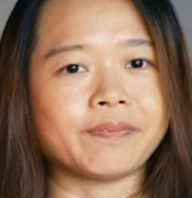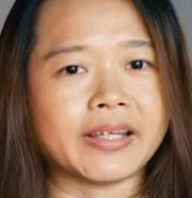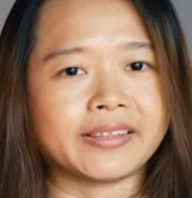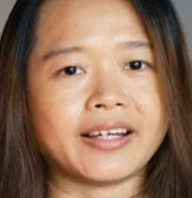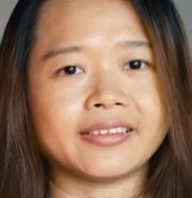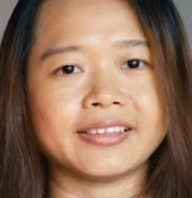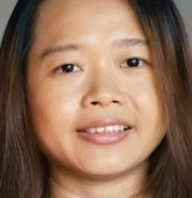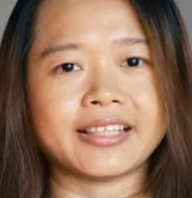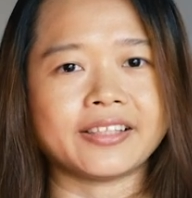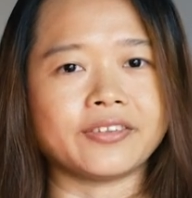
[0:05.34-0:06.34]
better
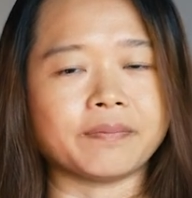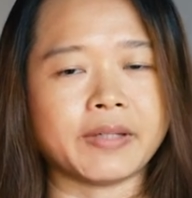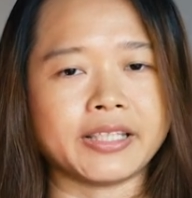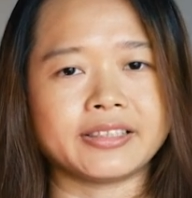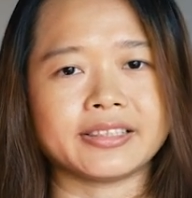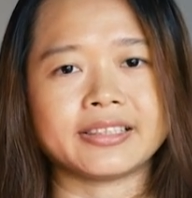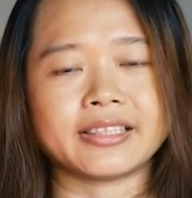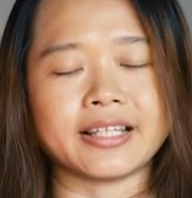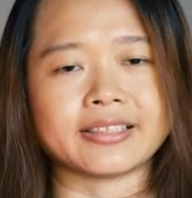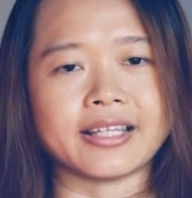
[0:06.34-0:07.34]
understand your page's
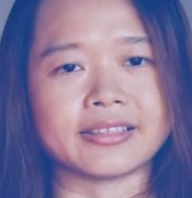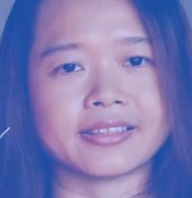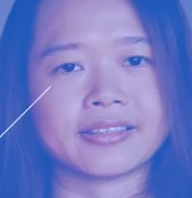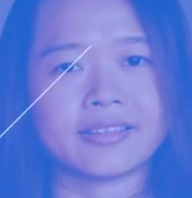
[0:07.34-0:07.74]
CSS.